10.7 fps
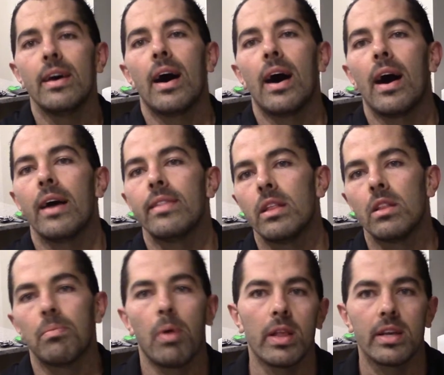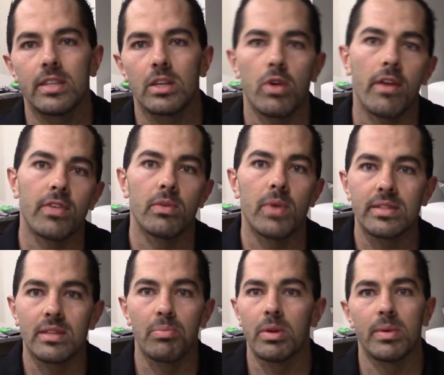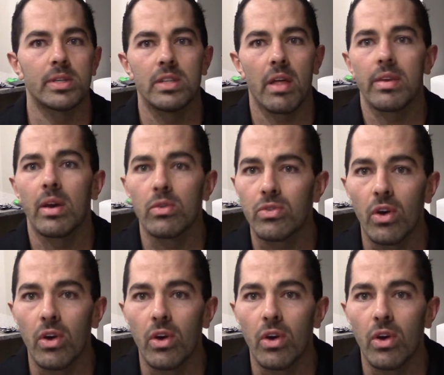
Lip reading: And then the polyunsaturated for the rest and pretty much nothing else.